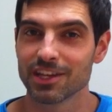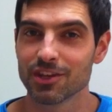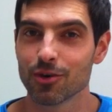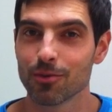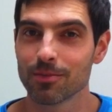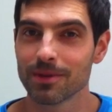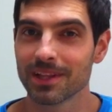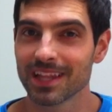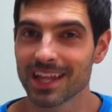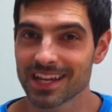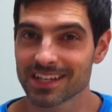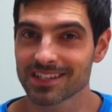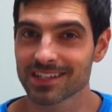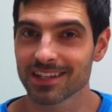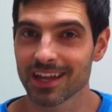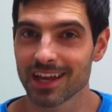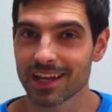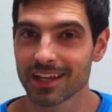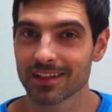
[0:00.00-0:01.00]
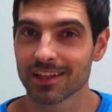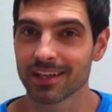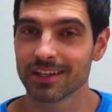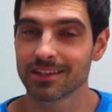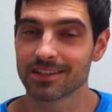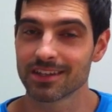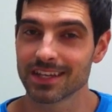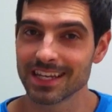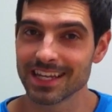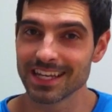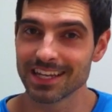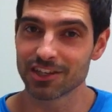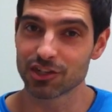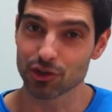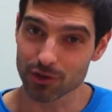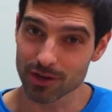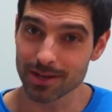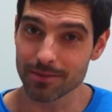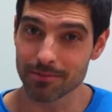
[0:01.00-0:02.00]
and you'll be less likely to need
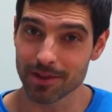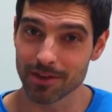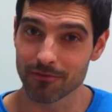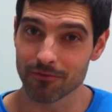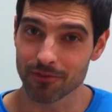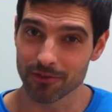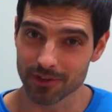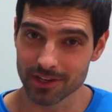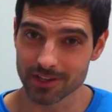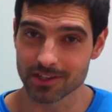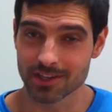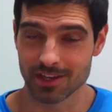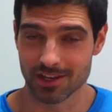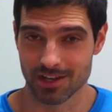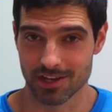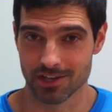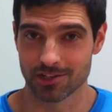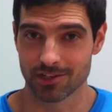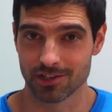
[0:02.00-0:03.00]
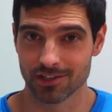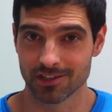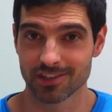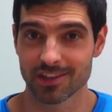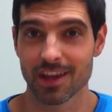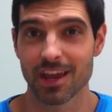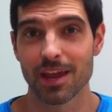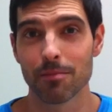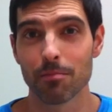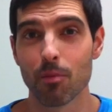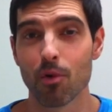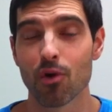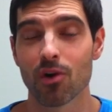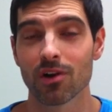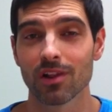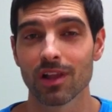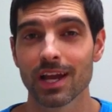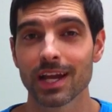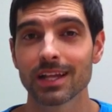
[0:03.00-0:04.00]
treatment for these conditions and
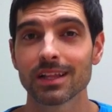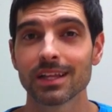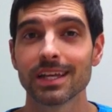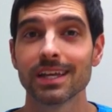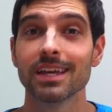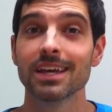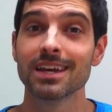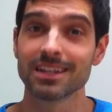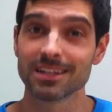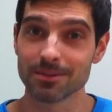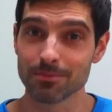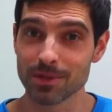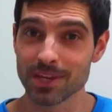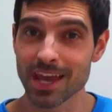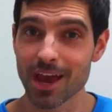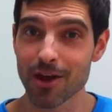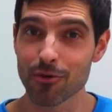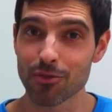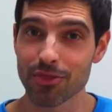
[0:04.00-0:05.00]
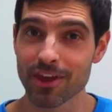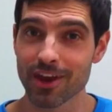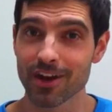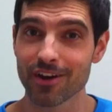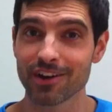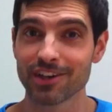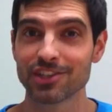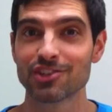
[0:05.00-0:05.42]
more likely to be out there